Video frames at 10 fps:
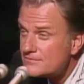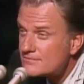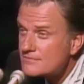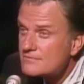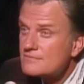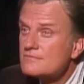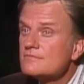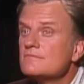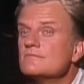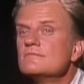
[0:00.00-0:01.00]

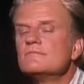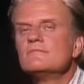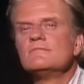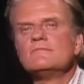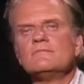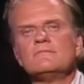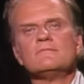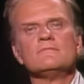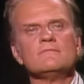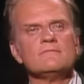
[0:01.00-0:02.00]

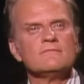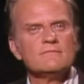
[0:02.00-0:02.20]
(no one is talking)